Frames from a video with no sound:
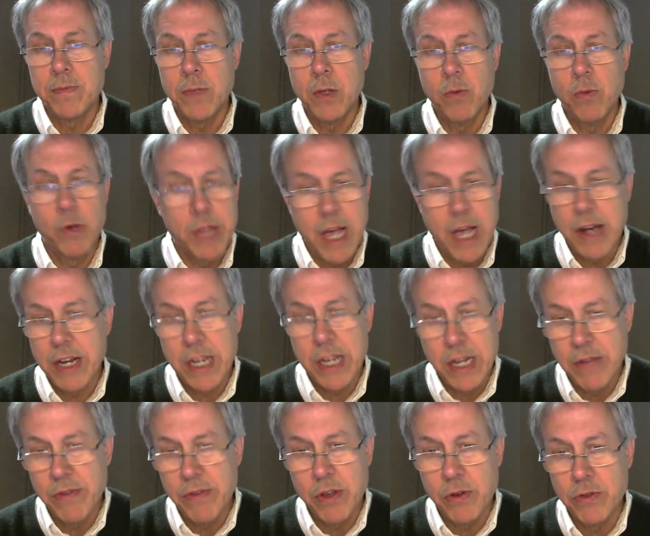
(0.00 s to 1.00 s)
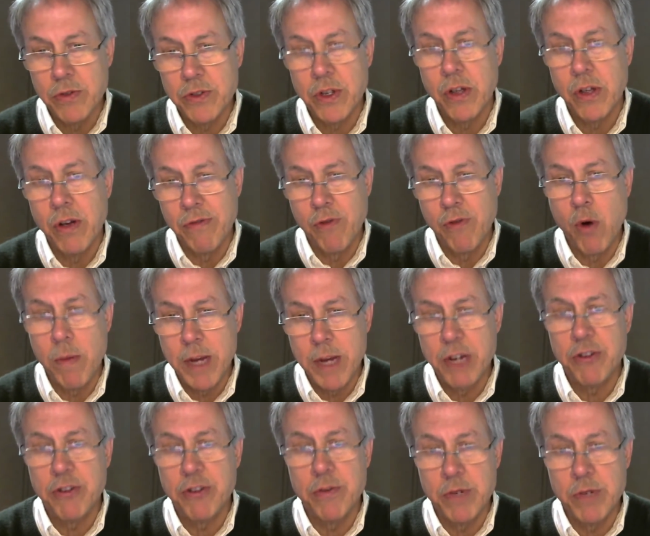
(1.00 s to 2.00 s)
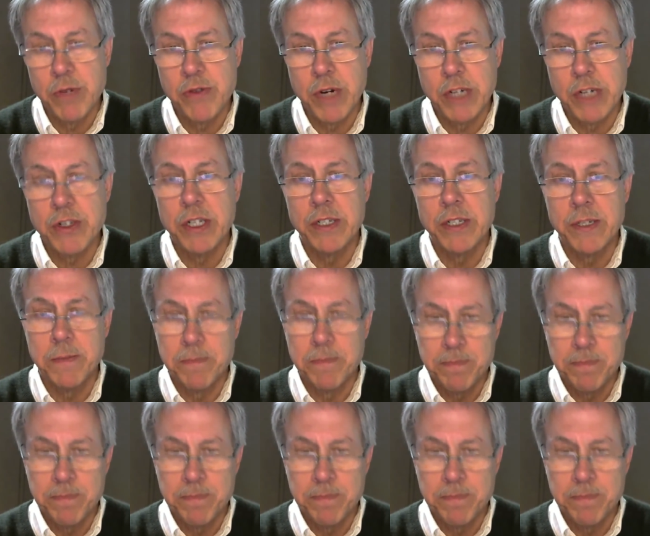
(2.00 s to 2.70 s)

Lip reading: without any of those aforementioned restrictions.